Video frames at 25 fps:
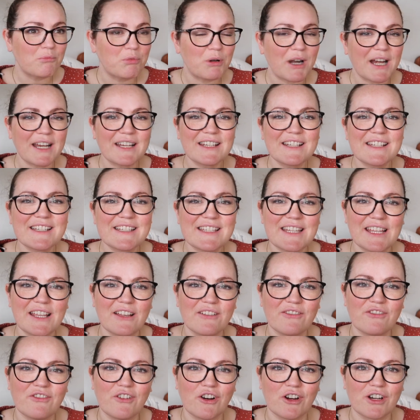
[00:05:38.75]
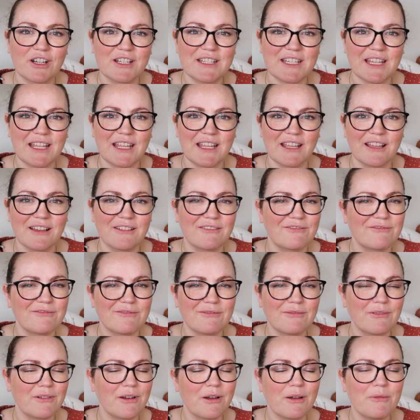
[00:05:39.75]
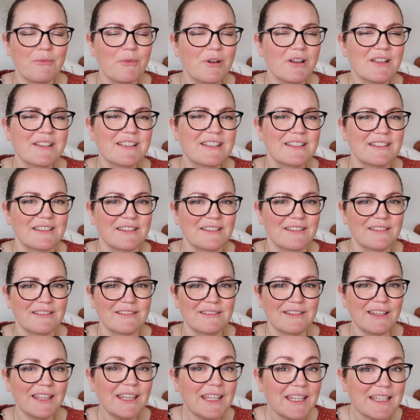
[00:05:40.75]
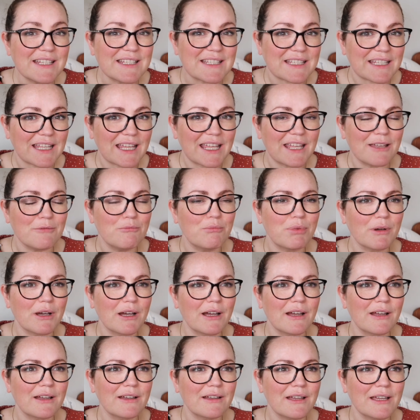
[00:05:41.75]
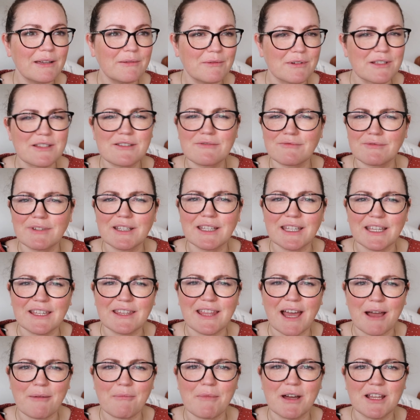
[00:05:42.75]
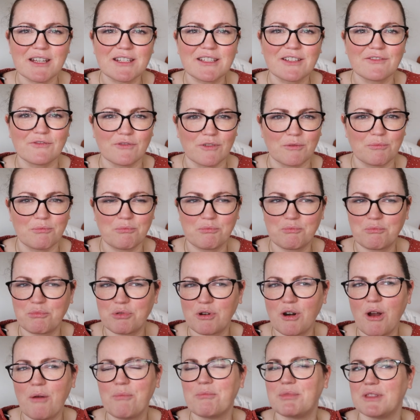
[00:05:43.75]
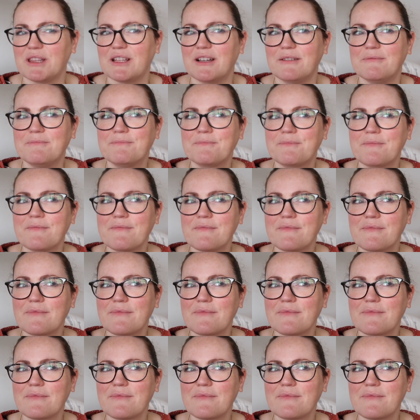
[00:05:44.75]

Pregnancy at 40, it wasn't easy, but it wasn't really that much of a problem.